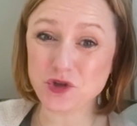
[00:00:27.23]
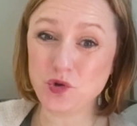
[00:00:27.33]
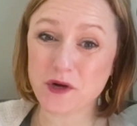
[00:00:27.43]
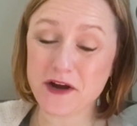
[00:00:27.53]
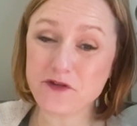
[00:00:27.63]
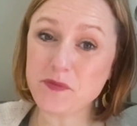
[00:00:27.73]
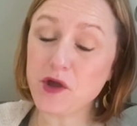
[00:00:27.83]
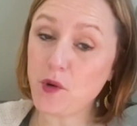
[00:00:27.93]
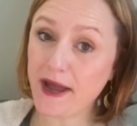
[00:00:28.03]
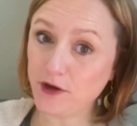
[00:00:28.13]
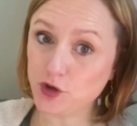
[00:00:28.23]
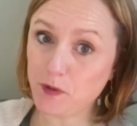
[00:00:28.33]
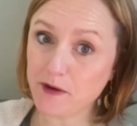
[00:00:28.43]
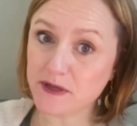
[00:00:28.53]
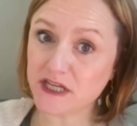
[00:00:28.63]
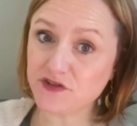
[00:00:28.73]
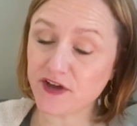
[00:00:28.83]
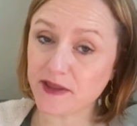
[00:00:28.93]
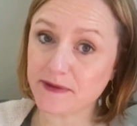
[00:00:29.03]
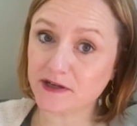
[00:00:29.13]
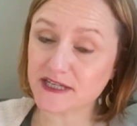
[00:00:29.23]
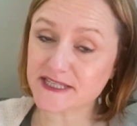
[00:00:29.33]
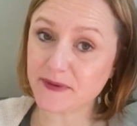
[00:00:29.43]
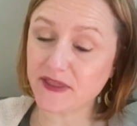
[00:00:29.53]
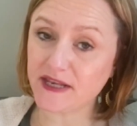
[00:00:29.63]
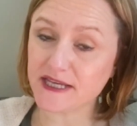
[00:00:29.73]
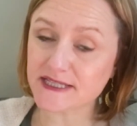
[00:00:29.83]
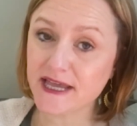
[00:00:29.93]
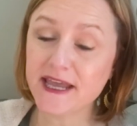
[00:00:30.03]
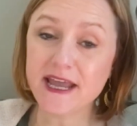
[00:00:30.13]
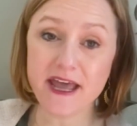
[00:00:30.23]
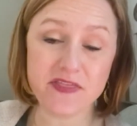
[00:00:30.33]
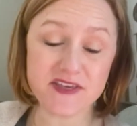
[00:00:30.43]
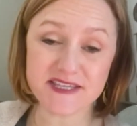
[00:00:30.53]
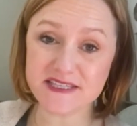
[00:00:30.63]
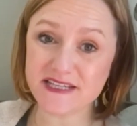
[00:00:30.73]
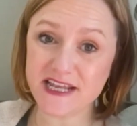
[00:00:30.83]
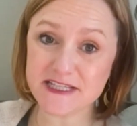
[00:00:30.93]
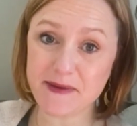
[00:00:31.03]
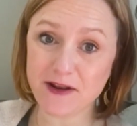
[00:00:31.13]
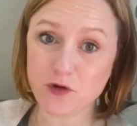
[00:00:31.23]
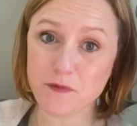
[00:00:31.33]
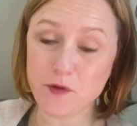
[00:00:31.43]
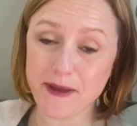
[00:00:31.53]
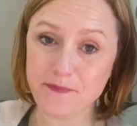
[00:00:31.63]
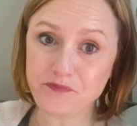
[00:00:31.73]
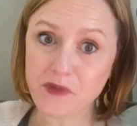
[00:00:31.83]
Laura from the Ohio Department of Developmental Disabilities, and this is today's medical moment.